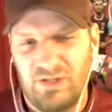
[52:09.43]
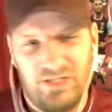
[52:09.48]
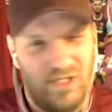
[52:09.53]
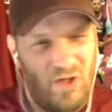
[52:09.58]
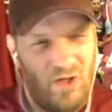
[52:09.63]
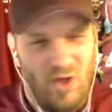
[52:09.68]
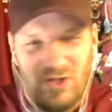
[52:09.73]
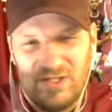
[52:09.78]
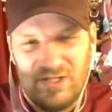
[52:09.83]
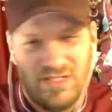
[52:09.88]

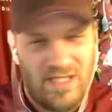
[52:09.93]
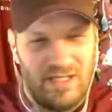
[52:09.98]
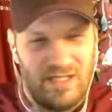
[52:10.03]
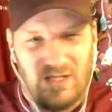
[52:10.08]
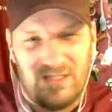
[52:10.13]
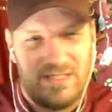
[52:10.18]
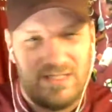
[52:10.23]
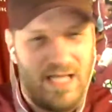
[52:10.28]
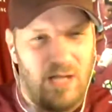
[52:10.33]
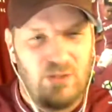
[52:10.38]
all
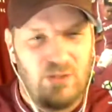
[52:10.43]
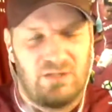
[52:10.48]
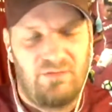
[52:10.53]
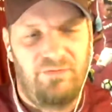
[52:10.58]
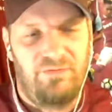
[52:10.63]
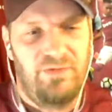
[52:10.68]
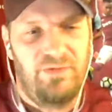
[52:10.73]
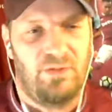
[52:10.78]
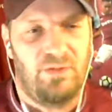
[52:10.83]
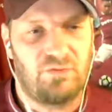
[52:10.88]
sounds and
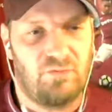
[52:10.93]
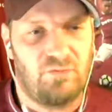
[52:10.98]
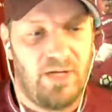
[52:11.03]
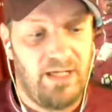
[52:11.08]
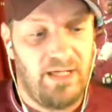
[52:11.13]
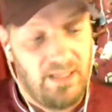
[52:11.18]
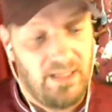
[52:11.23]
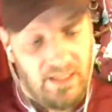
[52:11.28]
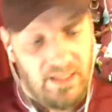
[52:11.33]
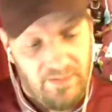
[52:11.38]
feels right.
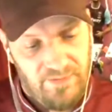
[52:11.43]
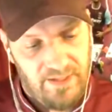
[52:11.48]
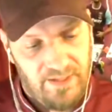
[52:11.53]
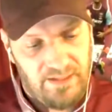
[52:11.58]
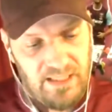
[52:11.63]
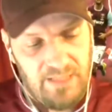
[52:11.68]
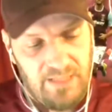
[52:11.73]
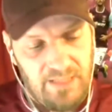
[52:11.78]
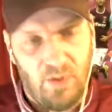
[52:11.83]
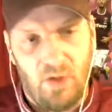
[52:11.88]
They
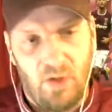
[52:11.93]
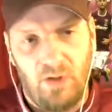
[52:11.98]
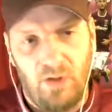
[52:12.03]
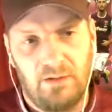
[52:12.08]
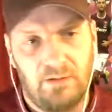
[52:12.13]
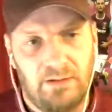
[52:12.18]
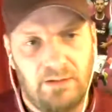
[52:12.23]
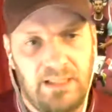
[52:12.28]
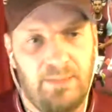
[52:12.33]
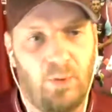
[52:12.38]
keep
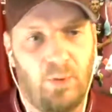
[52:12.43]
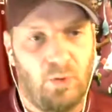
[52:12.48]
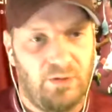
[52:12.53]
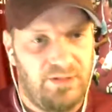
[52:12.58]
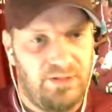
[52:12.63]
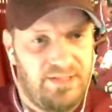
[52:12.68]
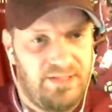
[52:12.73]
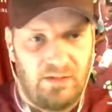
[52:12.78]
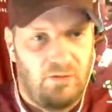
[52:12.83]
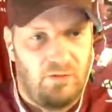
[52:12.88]
hold of
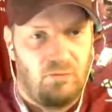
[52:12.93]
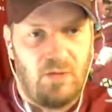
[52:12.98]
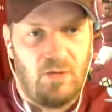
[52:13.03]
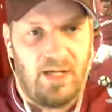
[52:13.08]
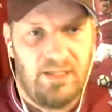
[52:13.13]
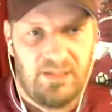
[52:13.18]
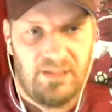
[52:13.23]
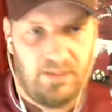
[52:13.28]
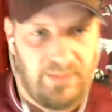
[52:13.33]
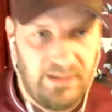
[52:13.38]
Declan
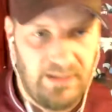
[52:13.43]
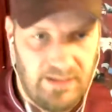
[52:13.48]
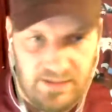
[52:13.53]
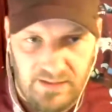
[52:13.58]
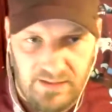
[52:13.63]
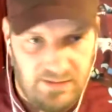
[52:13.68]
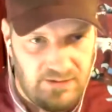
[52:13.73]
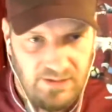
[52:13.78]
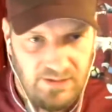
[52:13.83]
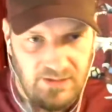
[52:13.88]
Rice. I mean, this
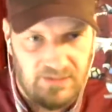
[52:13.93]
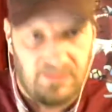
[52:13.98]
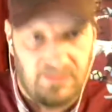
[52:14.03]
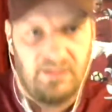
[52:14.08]
is just